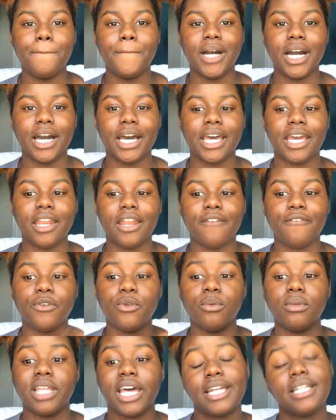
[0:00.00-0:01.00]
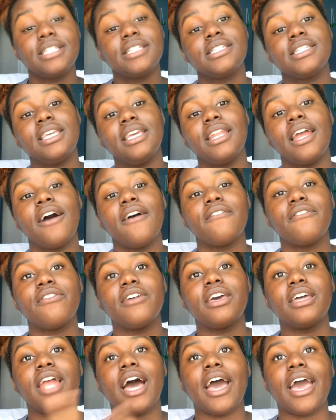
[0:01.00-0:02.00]
but if you would like to see an
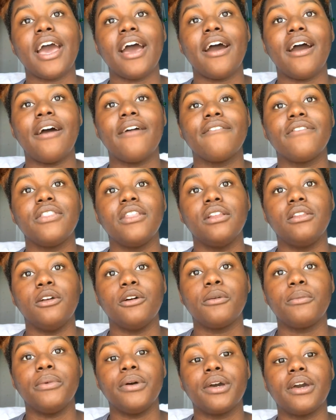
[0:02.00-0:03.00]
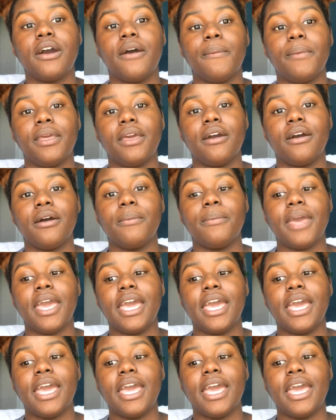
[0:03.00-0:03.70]
outfit, I have the lookbook coming up,